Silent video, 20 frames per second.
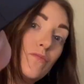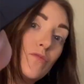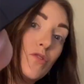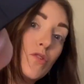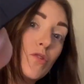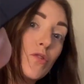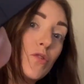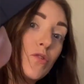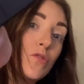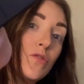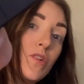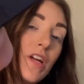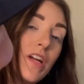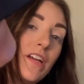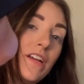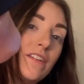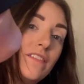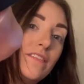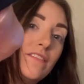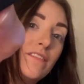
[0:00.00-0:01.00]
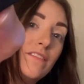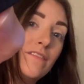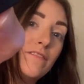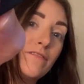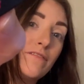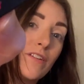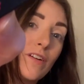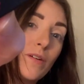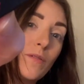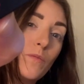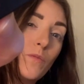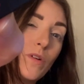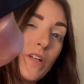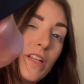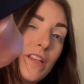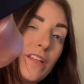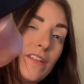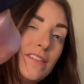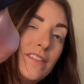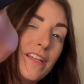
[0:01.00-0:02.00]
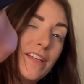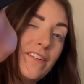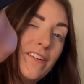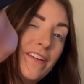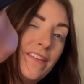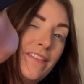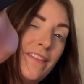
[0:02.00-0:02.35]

True red from what it looks like right